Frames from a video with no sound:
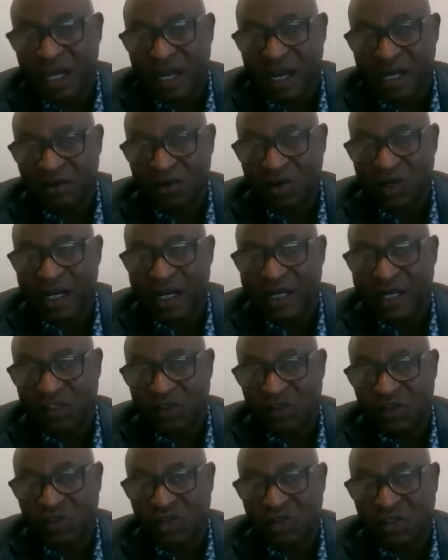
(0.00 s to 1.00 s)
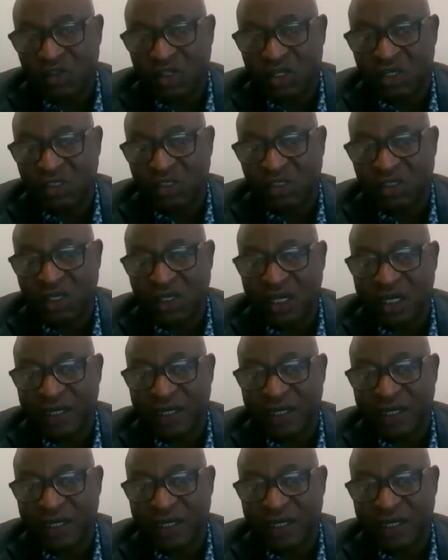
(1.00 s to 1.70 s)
and other institutions'